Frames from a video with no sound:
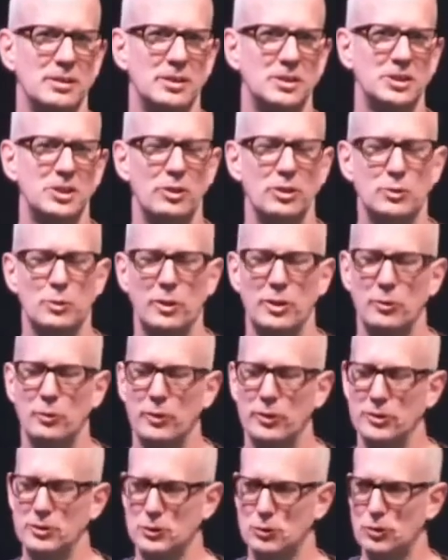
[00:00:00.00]
She always wanted one
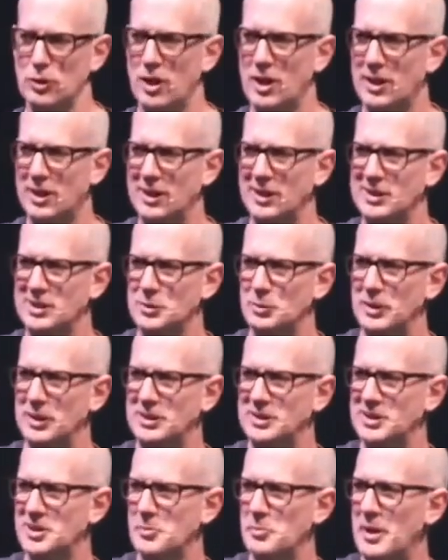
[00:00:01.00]
of those rocking
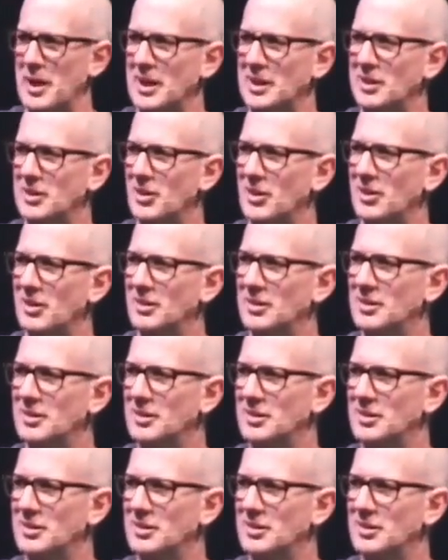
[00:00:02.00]
swings in her backyard.